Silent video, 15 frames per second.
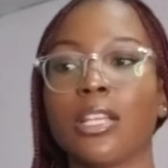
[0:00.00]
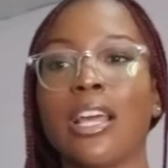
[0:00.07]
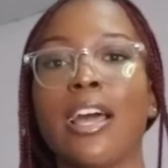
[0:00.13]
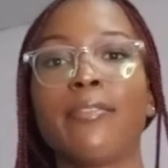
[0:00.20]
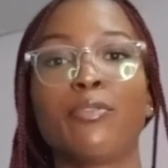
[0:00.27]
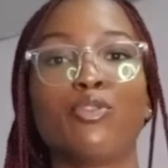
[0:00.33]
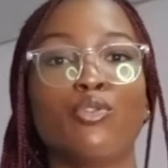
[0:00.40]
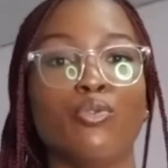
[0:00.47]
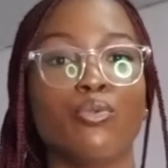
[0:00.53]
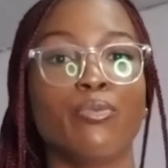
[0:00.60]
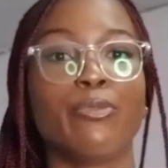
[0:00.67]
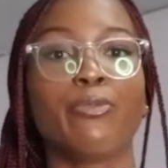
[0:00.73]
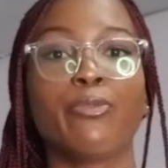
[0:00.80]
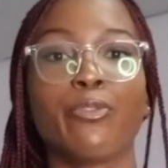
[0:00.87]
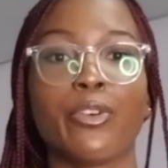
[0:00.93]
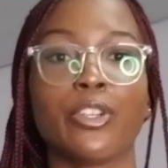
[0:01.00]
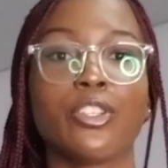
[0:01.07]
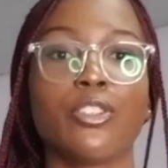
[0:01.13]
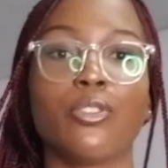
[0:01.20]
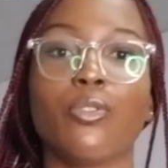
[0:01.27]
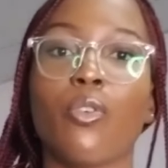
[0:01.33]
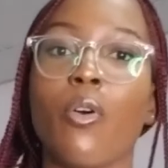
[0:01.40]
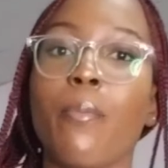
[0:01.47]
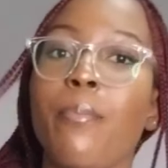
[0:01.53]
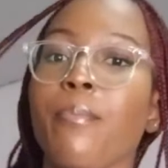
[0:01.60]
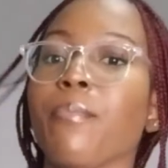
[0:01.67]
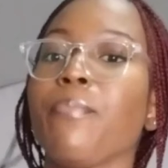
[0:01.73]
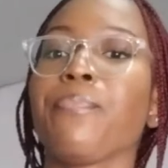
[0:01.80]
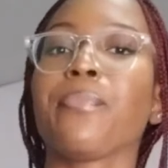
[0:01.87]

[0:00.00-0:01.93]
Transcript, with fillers: I have to freshen up